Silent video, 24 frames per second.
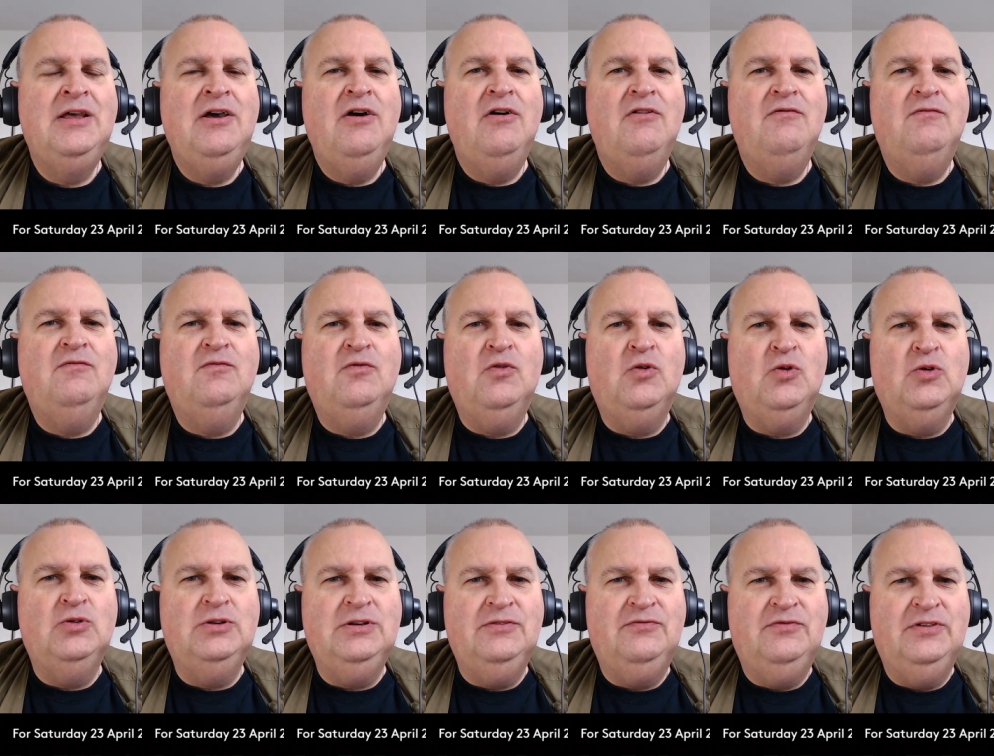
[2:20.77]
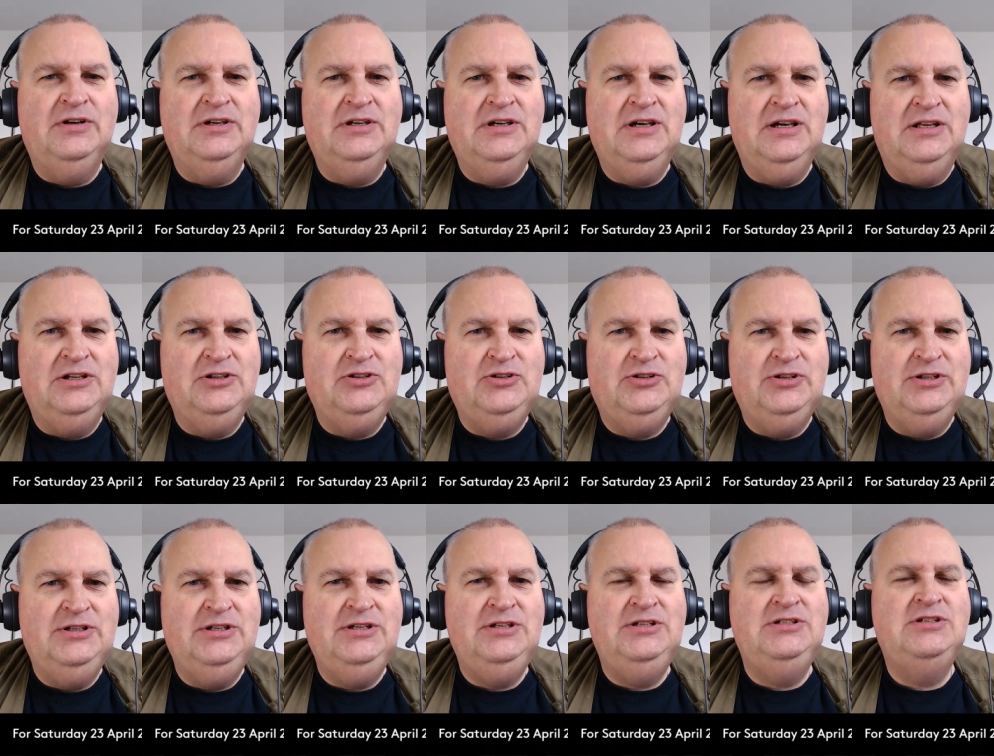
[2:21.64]
four different
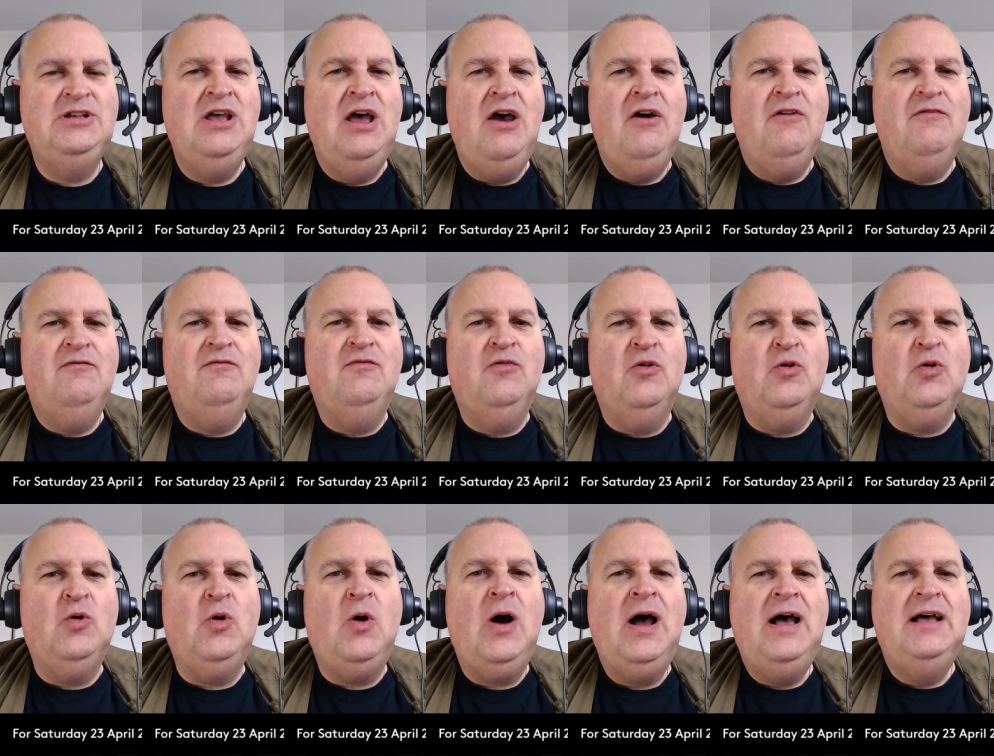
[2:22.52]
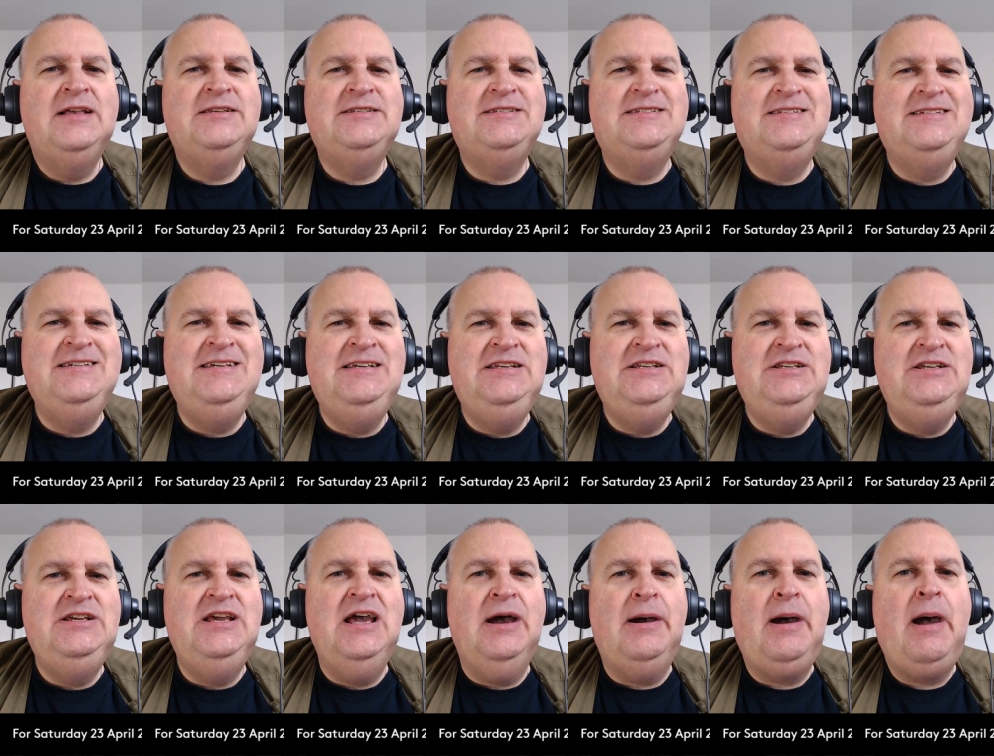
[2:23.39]
countries, four
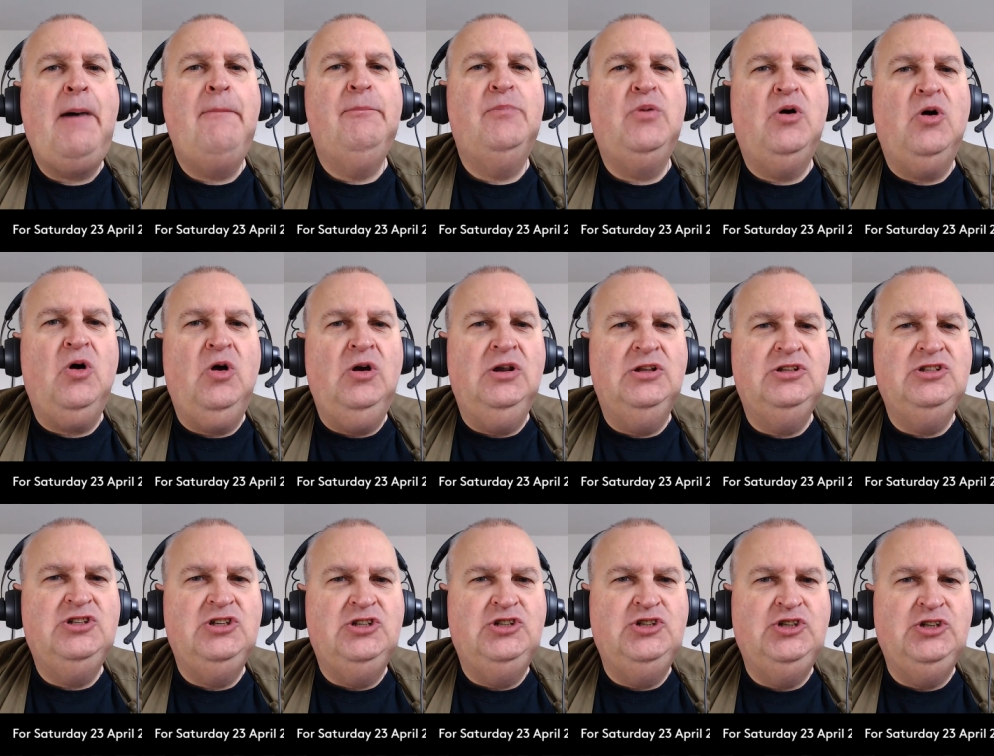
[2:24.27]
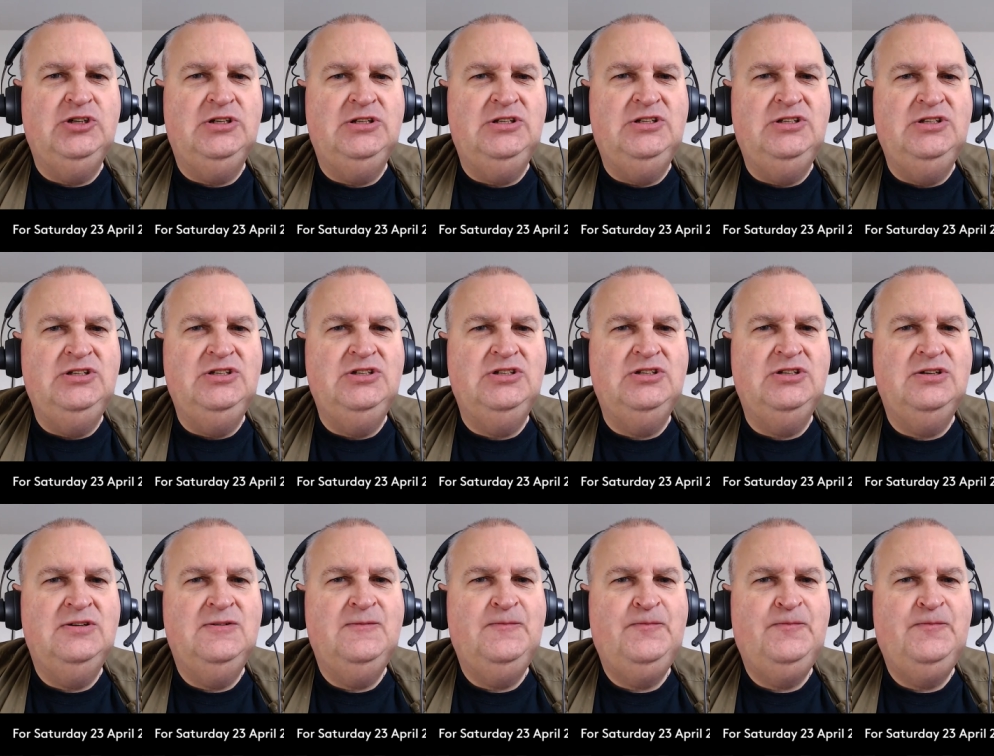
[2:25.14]
senior politicians